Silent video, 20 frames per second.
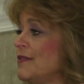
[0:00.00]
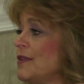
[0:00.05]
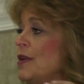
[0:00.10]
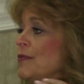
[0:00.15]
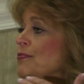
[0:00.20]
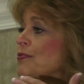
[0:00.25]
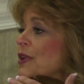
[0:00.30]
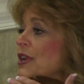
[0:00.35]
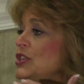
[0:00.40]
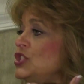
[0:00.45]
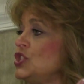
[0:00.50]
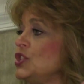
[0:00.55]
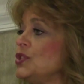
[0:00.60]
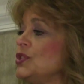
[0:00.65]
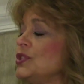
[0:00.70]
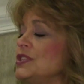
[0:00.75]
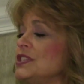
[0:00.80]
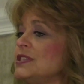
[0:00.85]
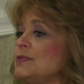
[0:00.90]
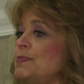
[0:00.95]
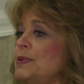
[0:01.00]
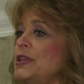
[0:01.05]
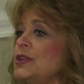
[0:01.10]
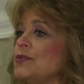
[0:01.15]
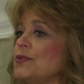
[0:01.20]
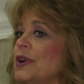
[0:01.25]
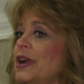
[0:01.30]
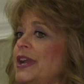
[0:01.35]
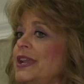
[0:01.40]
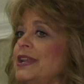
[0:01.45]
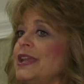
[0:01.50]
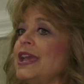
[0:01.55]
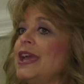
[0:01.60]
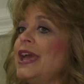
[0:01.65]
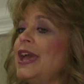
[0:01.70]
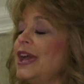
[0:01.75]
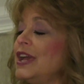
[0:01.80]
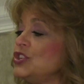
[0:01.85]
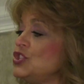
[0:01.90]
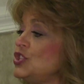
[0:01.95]
afraid she couldn't speak right,
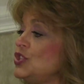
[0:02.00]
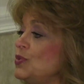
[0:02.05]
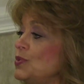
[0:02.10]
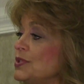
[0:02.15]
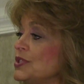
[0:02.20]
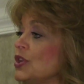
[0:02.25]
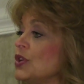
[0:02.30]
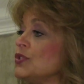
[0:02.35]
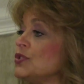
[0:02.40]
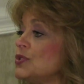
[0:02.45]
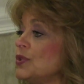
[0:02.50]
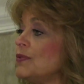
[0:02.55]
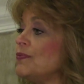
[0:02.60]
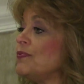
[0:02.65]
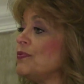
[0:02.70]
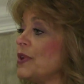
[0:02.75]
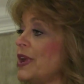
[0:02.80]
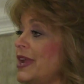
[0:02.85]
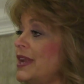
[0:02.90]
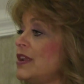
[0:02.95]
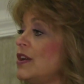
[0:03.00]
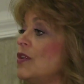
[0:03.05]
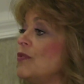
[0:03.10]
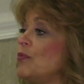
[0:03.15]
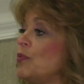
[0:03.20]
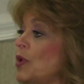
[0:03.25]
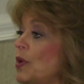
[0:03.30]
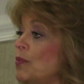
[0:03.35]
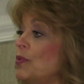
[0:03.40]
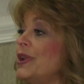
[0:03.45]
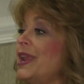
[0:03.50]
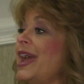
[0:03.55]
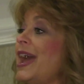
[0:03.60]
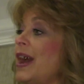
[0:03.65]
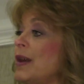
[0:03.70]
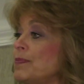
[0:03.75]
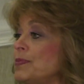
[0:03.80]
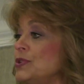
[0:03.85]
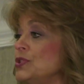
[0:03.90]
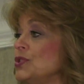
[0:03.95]
and she was also afraid of what would
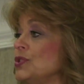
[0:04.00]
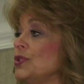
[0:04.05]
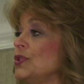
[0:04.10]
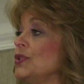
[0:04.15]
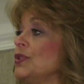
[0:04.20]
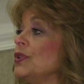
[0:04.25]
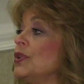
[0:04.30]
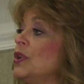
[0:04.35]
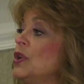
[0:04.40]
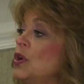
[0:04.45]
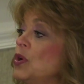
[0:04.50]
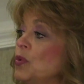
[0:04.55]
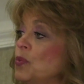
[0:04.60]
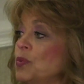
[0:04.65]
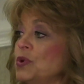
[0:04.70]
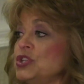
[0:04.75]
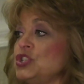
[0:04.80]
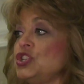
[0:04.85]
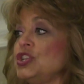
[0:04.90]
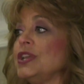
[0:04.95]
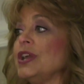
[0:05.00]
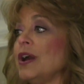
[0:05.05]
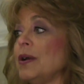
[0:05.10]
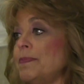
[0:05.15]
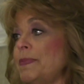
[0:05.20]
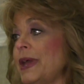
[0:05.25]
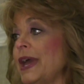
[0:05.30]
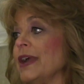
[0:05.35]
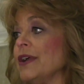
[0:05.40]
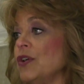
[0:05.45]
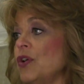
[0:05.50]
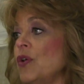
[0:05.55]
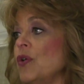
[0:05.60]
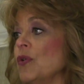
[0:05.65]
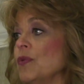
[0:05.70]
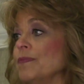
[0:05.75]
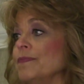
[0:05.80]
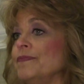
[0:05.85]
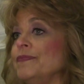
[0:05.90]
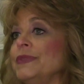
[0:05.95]
happen to her when she got back
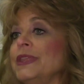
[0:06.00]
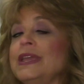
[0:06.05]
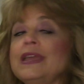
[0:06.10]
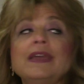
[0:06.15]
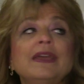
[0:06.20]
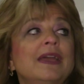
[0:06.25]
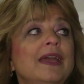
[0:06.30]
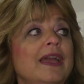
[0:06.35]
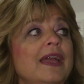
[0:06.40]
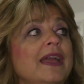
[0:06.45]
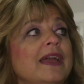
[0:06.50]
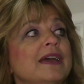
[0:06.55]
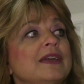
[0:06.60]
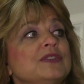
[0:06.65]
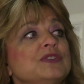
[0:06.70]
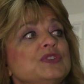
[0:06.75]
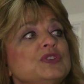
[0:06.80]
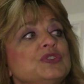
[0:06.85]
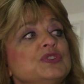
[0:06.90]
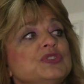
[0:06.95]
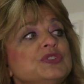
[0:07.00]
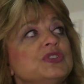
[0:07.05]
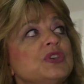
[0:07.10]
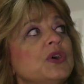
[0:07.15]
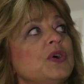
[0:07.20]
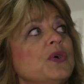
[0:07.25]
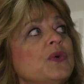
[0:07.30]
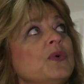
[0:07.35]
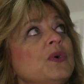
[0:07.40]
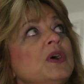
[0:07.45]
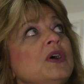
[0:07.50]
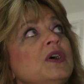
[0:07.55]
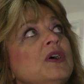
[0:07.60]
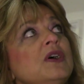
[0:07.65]
home. And so